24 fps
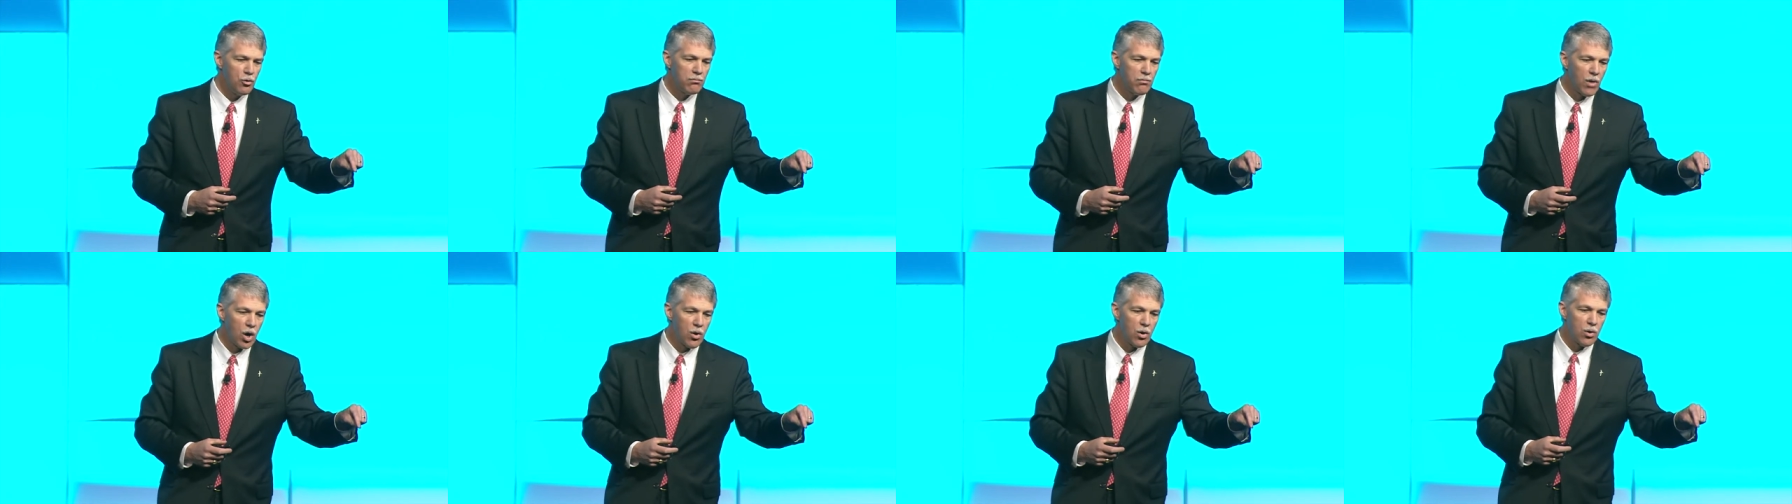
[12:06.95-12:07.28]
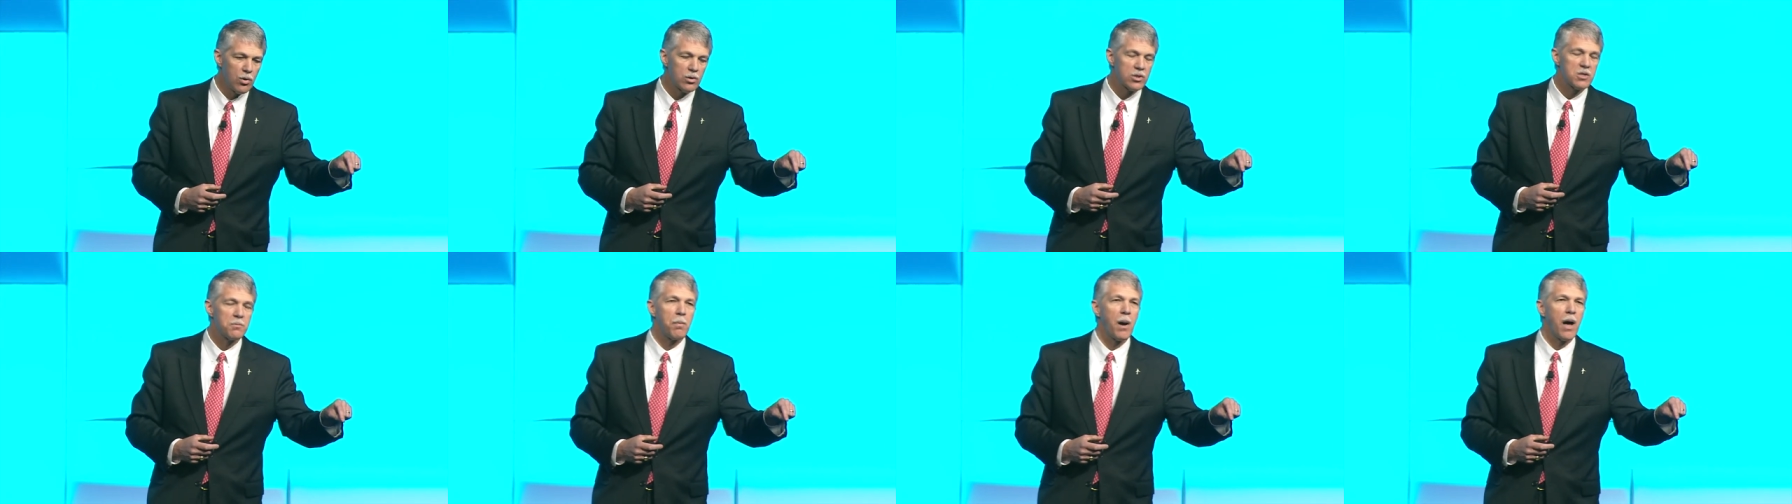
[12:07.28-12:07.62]

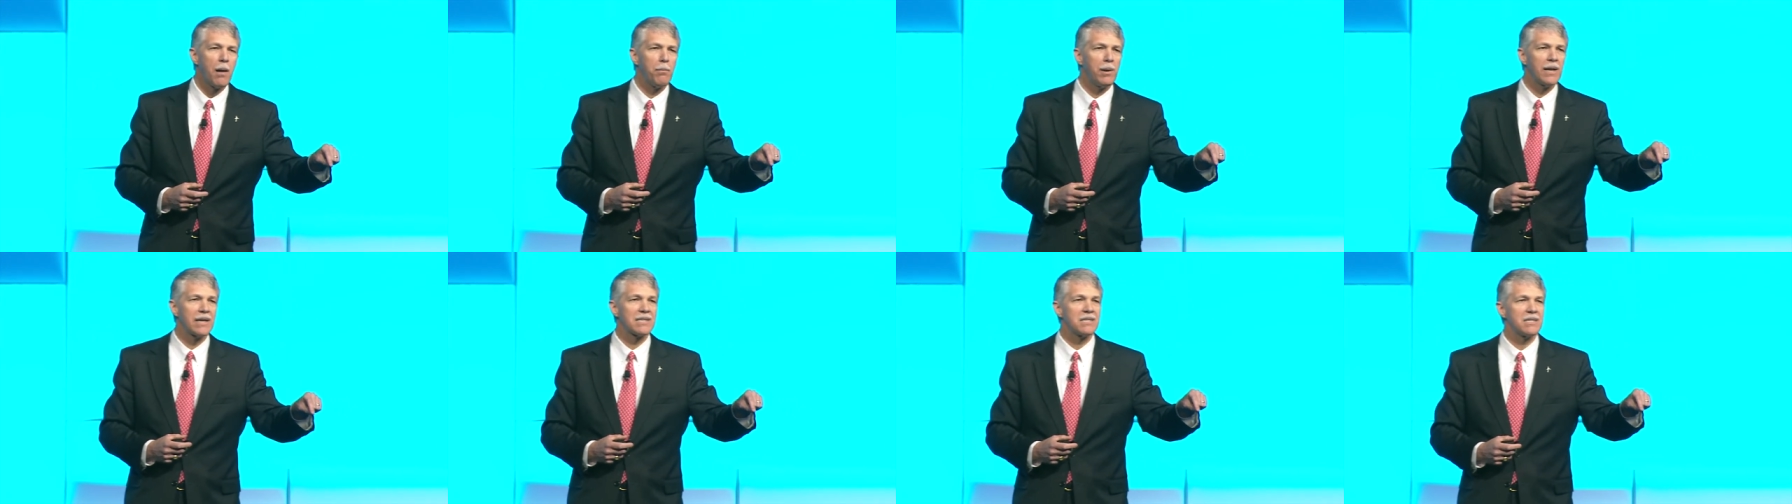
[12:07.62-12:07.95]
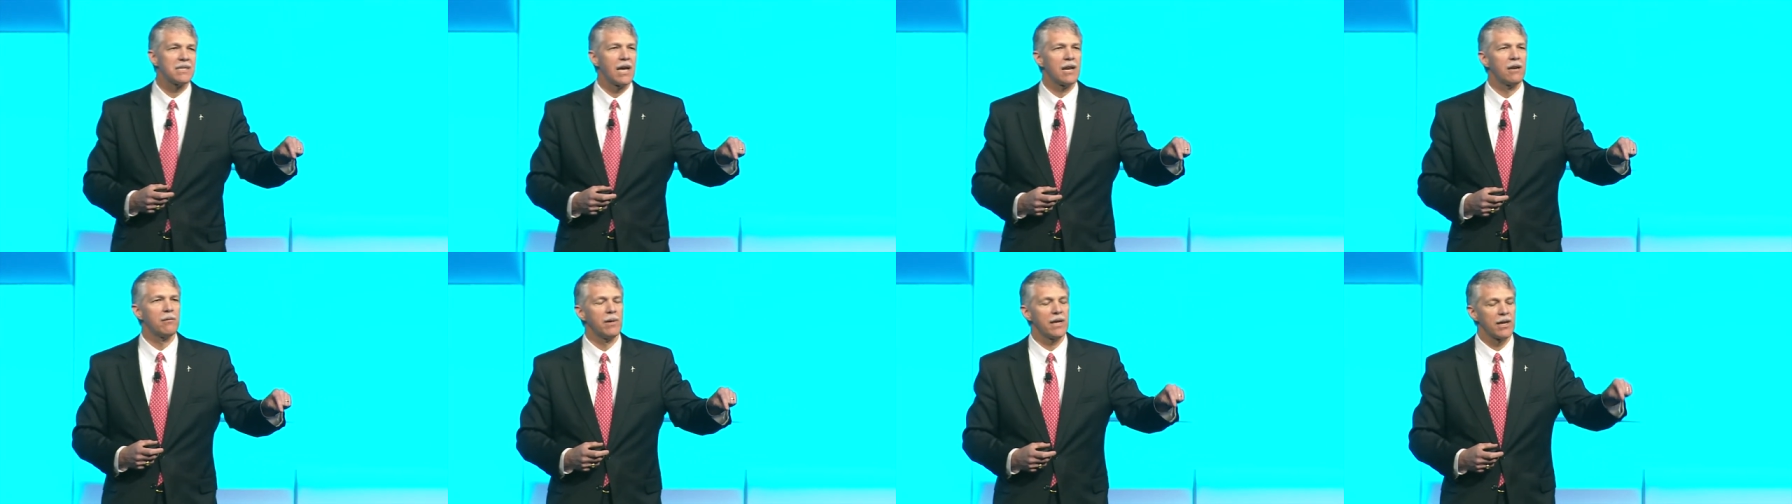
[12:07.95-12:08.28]
molds public
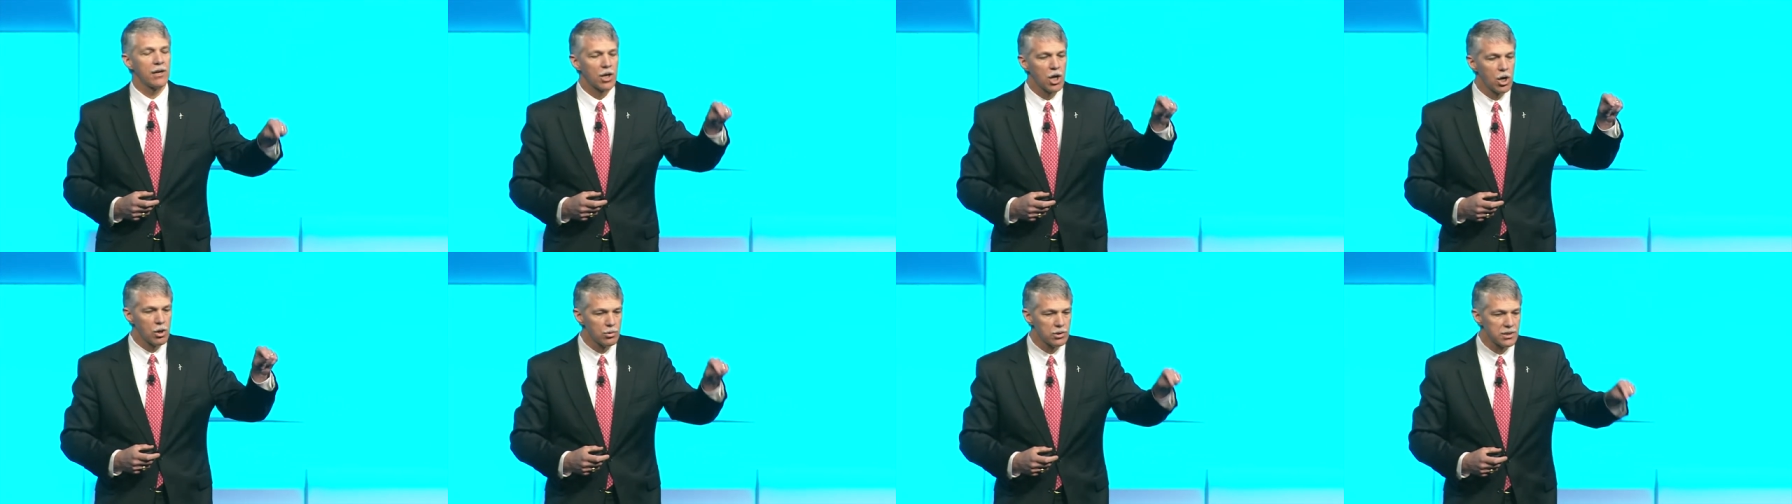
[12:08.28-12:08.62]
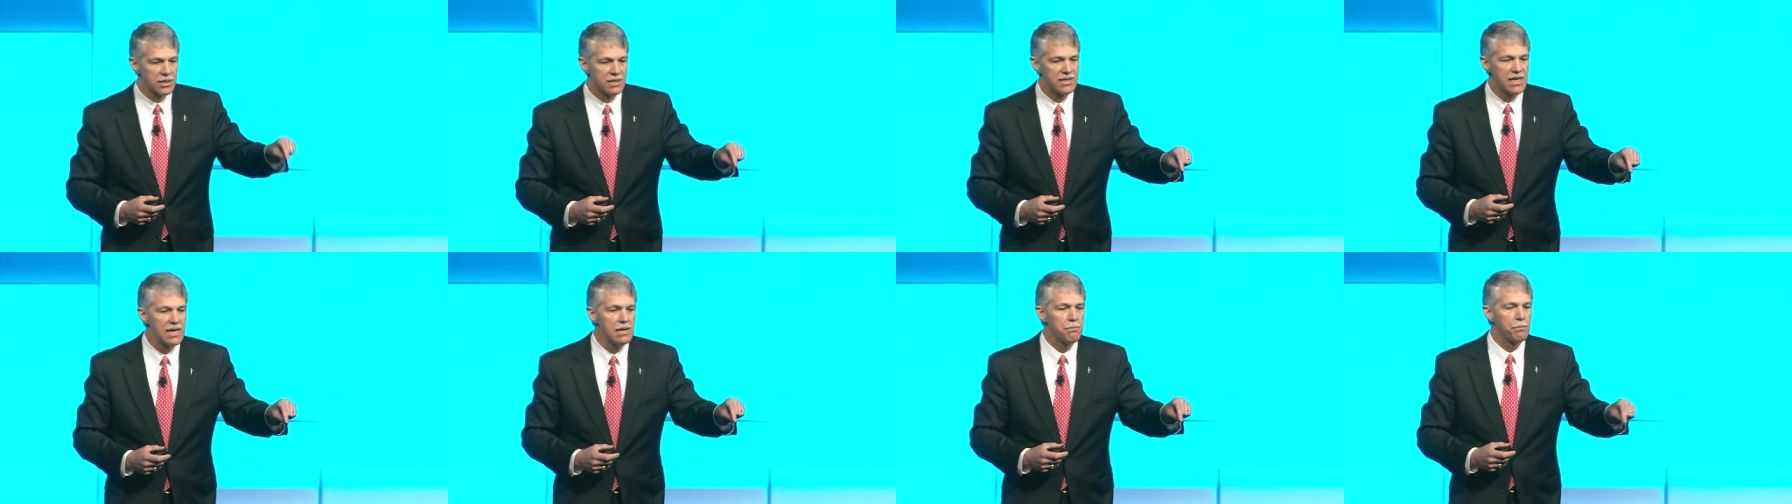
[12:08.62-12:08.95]
sentiment goes
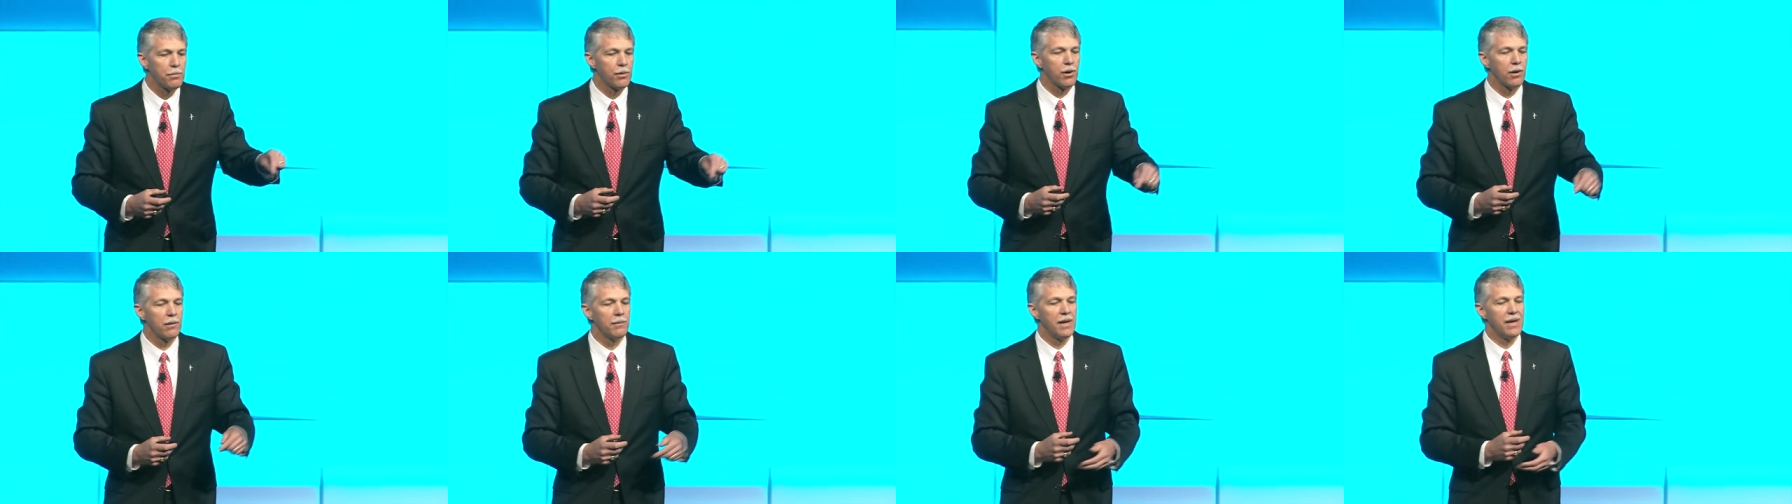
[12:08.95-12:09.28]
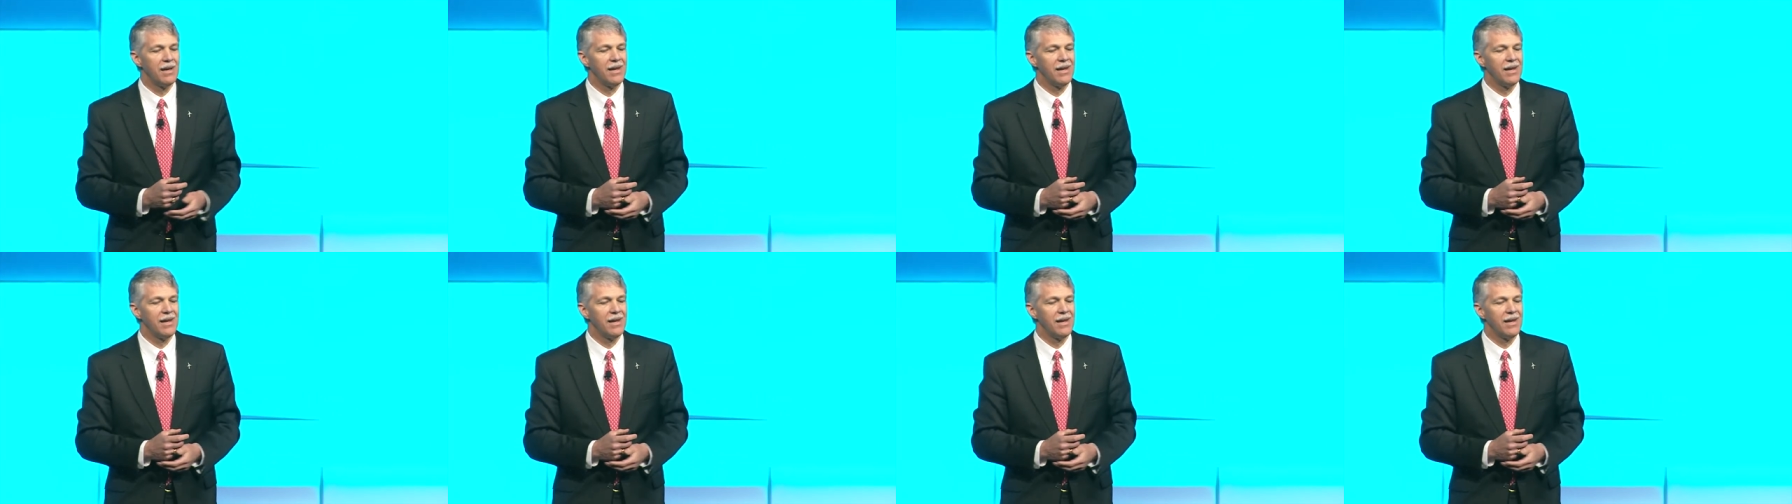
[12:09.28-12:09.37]
deeper